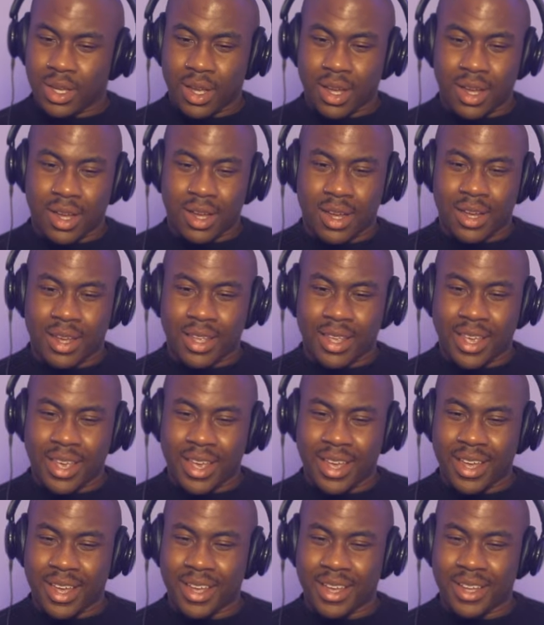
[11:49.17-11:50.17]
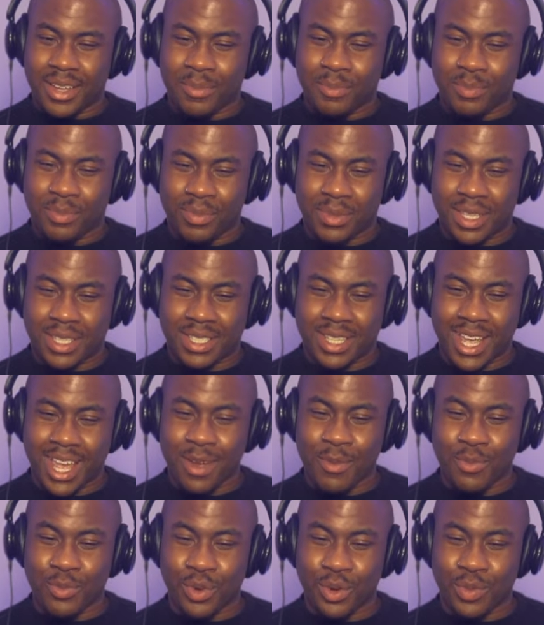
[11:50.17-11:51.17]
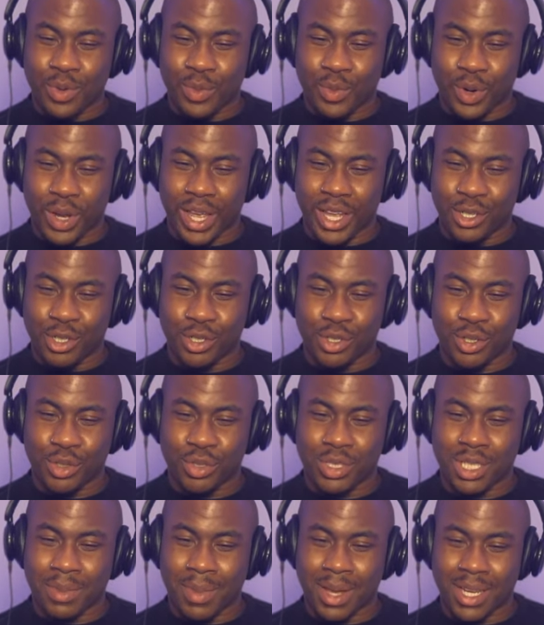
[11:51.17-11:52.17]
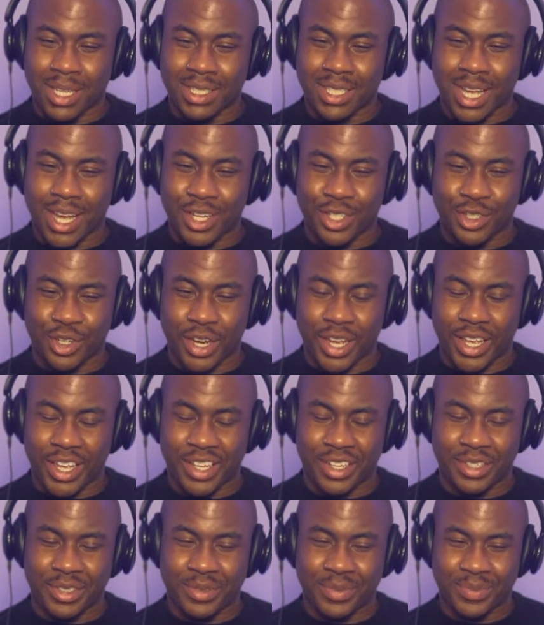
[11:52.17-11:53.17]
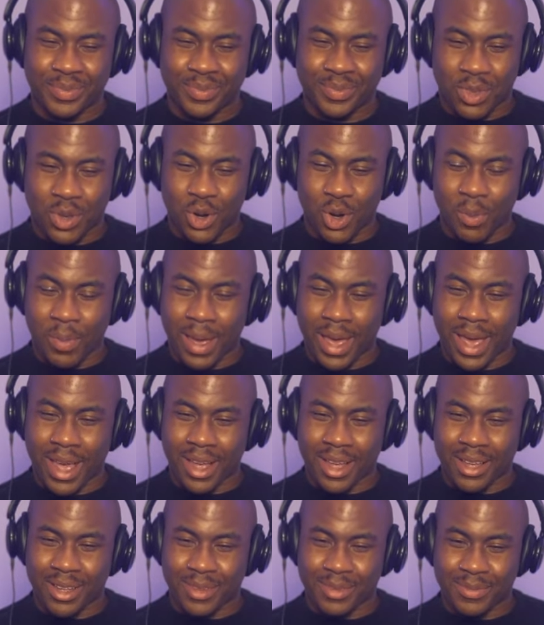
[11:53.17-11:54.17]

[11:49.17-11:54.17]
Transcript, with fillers: Uh, yeah. The same room we were introduced to Melisandre in. Throwback.